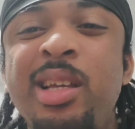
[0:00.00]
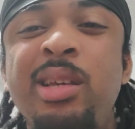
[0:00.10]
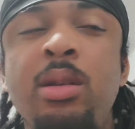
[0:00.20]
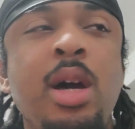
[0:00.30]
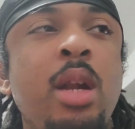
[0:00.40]

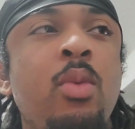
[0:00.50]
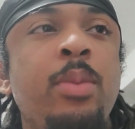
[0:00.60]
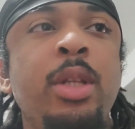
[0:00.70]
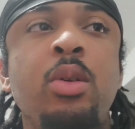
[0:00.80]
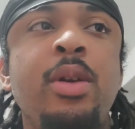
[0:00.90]
you know, I don't want
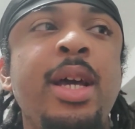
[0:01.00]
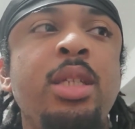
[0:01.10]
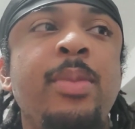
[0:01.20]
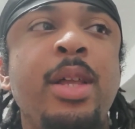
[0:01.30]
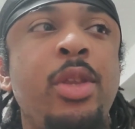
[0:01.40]
to be doing that
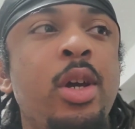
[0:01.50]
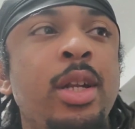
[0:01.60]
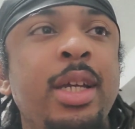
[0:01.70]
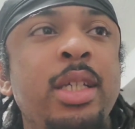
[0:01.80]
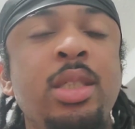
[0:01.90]
into my
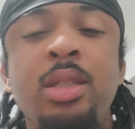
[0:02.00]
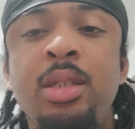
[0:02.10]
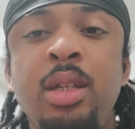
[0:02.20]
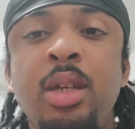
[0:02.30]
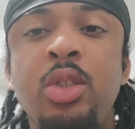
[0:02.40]
30s.
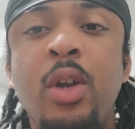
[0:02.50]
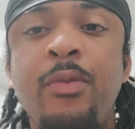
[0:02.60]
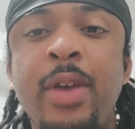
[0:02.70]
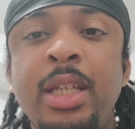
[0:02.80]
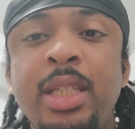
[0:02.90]
You know, you start
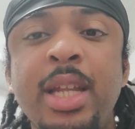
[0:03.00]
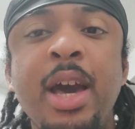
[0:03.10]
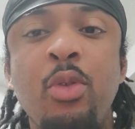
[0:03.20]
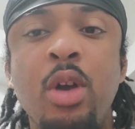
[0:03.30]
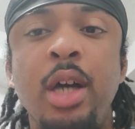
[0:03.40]
facing the
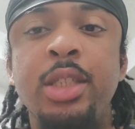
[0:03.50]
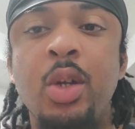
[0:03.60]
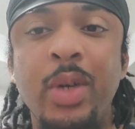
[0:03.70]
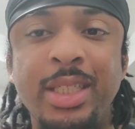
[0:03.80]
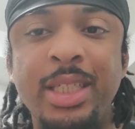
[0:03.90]
health
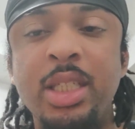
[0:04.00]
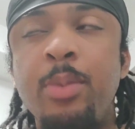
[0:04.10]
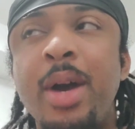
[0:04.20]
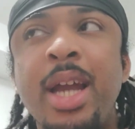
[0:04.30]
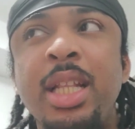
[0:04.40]
consequences. Your
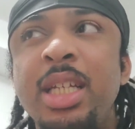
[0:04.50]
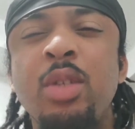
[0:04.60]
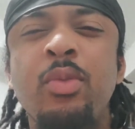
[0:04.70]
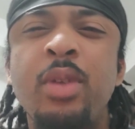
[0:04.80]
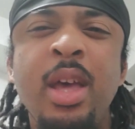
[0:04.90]
body
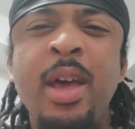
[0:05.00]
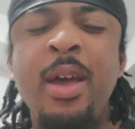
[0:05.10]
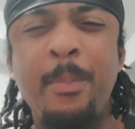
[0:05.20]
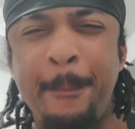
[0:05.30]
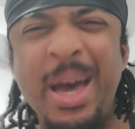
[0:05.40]
doesn't
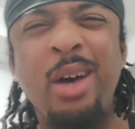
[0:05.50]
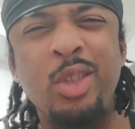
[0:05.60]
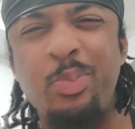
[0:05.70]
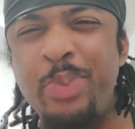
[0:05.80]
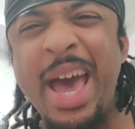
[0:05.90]

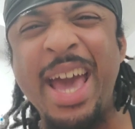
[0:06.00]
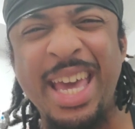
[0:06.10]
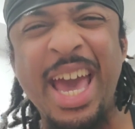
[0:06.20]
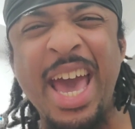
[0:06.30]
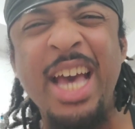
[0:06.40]
bounce back
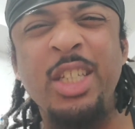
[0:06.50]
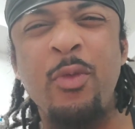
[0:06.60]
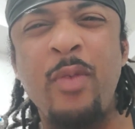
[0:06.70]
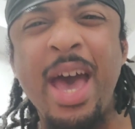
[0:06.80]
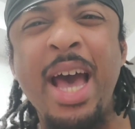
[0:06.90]
as
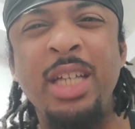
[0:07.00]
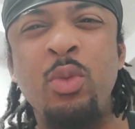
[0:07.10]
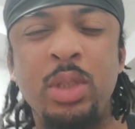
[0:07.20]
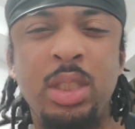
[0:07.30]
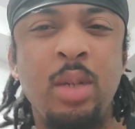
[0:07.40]

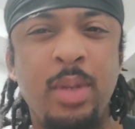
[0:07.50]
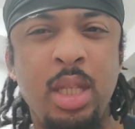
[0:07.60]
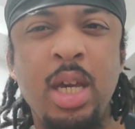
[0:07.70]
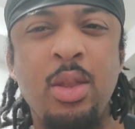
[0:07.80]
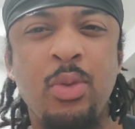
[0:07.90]
fast with some of
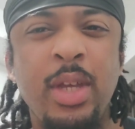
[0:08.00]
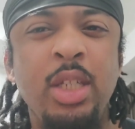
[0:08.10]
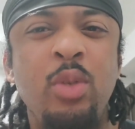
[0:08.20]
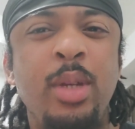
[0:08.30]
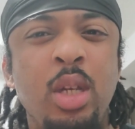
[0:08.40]
the other
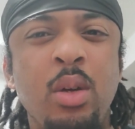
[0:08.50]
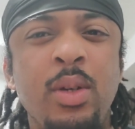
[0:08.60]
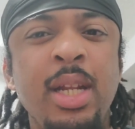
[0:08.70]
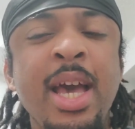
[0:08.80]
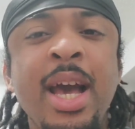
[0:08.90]
things you've been
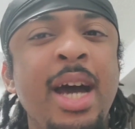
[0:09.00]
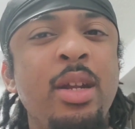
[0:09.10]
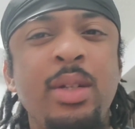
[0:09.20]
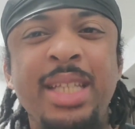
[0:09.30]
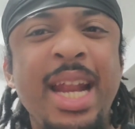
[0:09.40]
doing. I
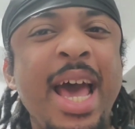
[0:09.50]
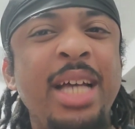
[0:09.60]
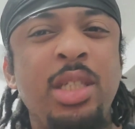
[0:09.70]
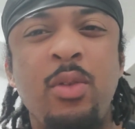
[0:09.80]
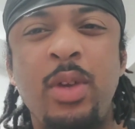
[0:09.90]
noticed that
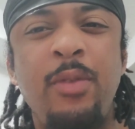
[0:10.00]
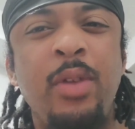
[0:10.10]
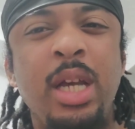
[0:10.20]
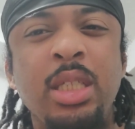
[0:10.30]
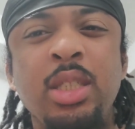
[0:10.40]
acid
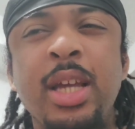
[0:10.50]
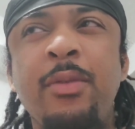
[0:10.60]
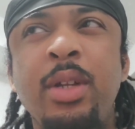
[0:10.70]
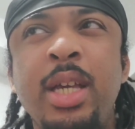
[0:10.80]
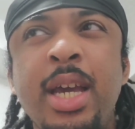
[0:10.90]
reflux is
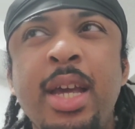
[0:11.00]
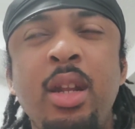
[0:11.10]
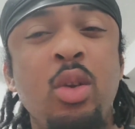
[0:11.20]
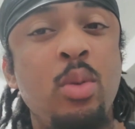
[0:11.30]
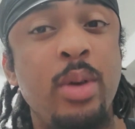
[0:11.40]
definitely hitting a
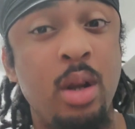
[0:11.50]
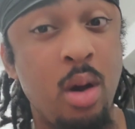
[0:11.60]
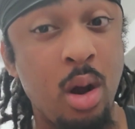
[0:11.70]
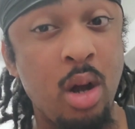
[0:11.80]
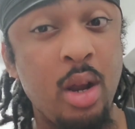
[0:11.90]
little bit
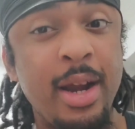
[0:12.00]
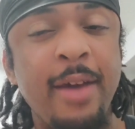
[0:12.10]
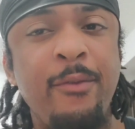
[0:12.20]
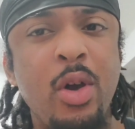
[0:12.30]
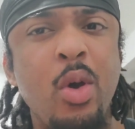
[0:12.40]
harder, and I
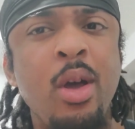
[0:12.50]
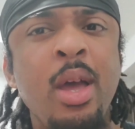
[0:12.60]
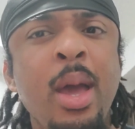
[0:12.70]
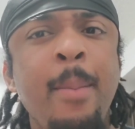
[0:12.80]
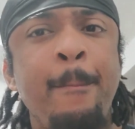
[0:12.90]
feel
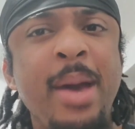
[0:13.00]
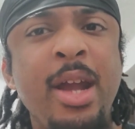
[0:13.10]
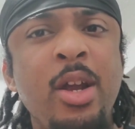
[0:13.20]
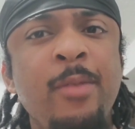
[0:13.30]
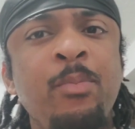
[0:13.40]

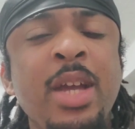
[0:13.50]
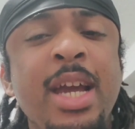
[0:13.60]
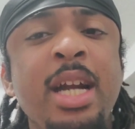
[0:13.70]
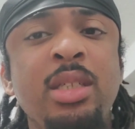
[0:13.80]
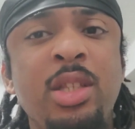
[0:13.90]
better.
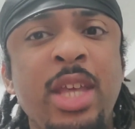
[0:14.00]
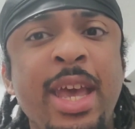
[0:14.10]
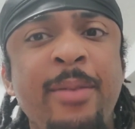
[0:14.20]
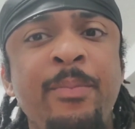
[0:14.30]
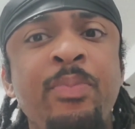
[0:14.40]
And here's the
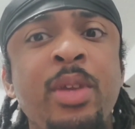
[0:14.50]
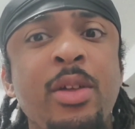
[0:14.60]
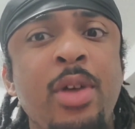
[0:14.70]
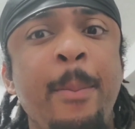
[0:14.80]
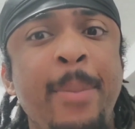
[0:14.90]
thing.
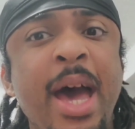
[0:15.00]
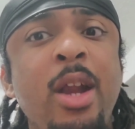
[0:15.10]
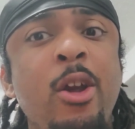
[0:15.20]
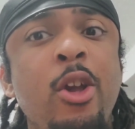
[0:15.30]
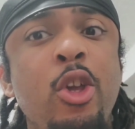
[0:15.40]
The
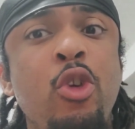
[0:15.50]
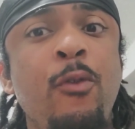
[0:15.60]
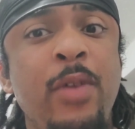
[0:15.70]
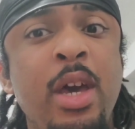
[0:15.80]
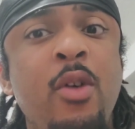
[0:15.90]
better you
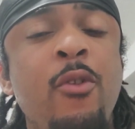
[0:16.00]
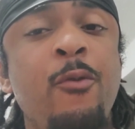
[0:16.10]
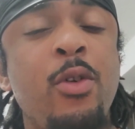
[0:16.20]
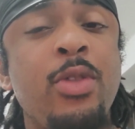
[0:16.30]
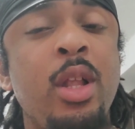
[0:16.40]
feel
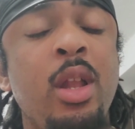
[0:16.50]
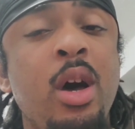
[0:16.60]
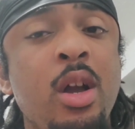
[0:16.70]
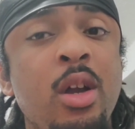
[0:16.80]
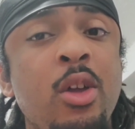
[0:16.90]
for the
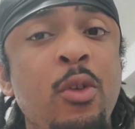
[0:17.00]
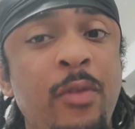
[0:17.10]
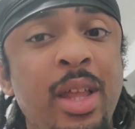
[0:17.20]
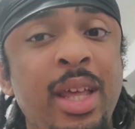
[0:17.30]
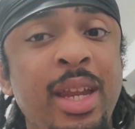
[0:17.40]
longer you
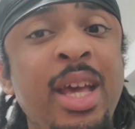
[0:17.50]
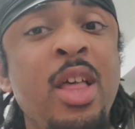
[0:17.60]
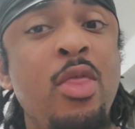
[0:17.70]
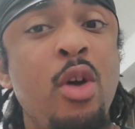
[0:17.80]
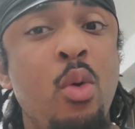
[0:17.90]
feel it,
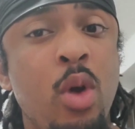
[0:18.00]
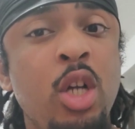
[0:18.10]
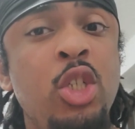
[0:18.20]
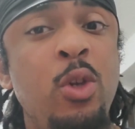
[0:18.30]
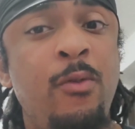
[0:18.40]
the
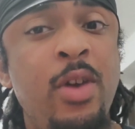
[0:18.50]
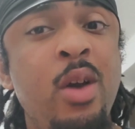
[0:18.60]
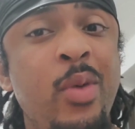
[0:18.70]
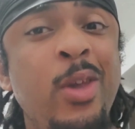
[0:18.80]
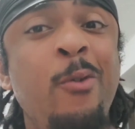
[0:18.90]
worse you
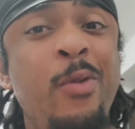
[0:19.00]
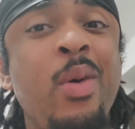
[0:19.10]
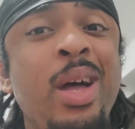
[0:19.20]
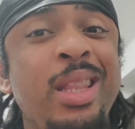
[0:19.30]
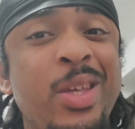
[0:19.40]
feel when you
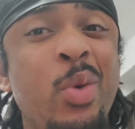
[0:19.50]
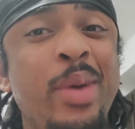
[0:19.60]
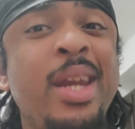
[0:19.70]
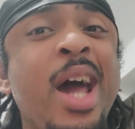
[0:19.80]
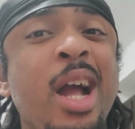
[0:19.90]
feel a little
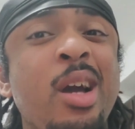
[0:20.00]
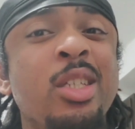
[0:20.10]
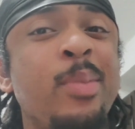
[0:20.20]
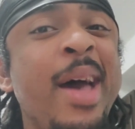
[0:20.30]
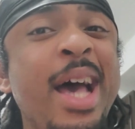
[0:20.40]
bit not good.
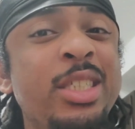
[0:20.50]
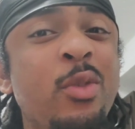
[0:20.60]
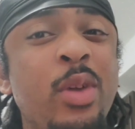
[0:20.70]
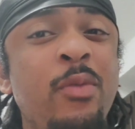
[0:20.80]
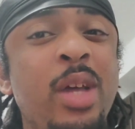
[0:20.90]
So my
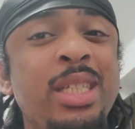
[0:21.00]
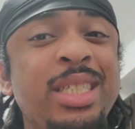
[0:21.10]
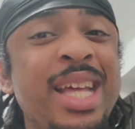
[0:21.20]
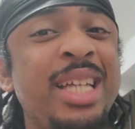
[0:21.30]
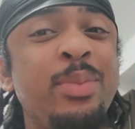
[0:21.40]
acid reflux is
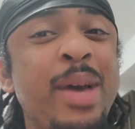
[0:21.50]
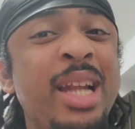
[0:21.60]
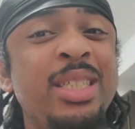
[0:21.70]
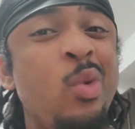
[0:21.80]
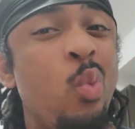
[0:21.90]
not as bad
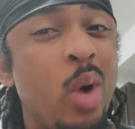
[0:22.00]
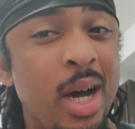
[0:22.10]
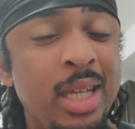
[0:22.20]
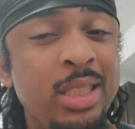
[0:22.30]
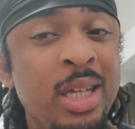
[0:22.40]
as it
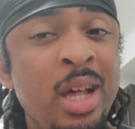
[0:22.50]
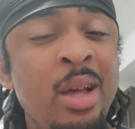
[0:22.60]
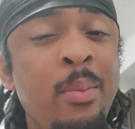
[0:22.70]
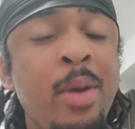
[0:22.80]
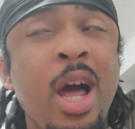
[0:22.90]
was,
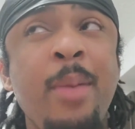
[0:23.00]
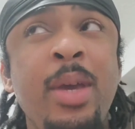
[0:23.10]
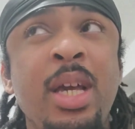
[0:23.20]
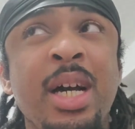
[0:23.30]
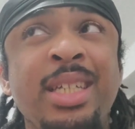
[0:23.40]
probably
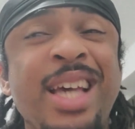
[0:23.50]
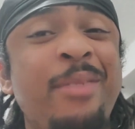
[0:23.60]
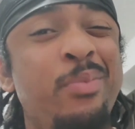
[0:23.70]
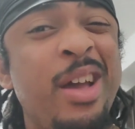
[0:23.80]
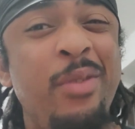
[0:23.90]
because
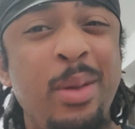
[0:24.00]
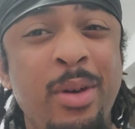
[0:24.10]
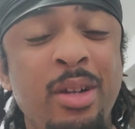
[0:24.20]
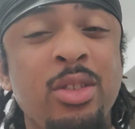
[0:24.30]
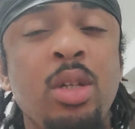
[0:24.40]
I've definitely
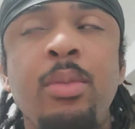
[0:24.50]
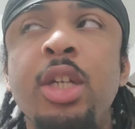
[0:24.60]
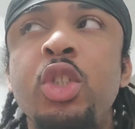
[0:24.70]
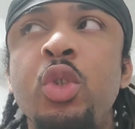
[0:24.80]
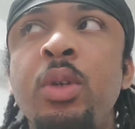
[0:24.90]
put on some
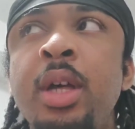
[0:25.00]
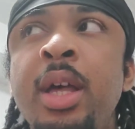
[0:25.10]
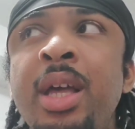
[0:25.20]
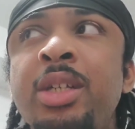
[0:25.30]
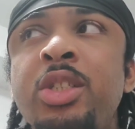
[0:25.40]
muscle.
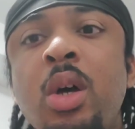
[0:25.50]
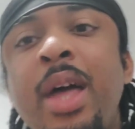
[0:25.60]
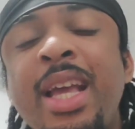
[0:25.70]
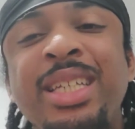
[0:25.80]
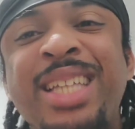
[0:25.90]
So
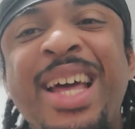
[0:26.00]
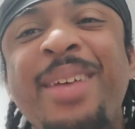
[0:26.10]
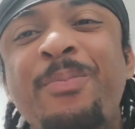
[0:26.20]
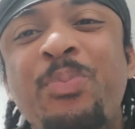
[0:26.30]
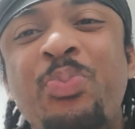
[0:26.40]
like it's not,
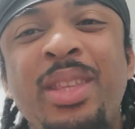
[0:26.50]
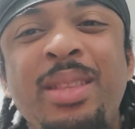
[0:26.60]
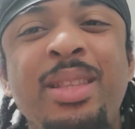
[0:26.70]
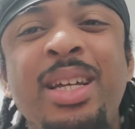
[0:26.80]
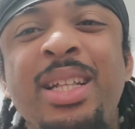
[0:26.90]

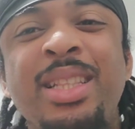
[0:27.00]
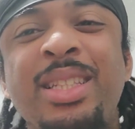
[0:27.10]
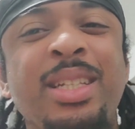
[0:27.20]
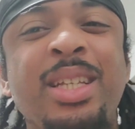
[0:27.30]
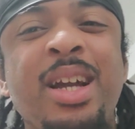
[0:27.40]

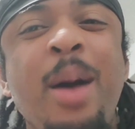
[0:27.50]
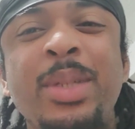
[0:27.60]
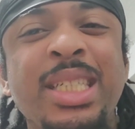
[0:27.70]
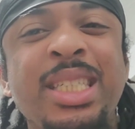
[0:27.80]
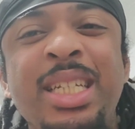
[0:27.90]
the
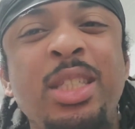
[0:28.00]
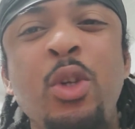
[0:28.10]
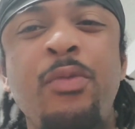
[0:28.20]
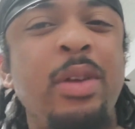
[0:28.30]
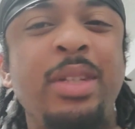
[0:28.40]
composition in the
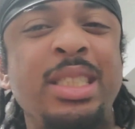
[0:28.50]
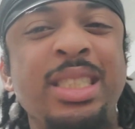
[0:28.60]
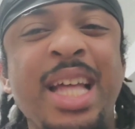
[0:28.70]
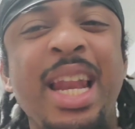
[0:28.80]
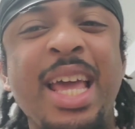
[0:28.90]
250s
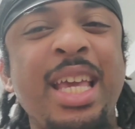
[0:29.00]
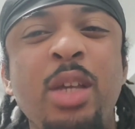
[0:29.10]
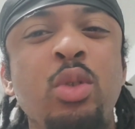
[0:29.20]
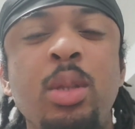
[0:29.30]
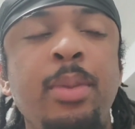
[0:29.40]
is not like it
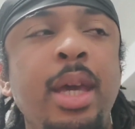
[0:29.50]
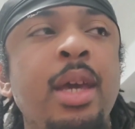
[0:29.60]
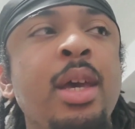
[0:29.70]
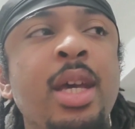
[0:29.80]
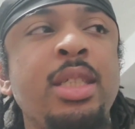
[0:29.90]
used to be.
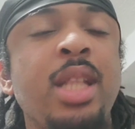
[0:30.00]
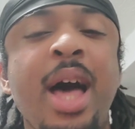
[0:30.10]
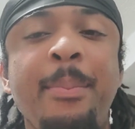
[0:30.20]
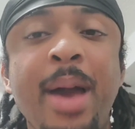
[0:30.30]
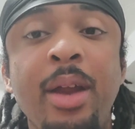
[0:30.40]
It's a
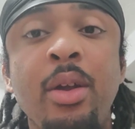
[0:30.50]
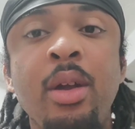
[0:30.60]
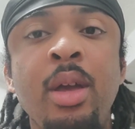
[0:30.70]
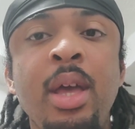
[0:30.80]
lot better.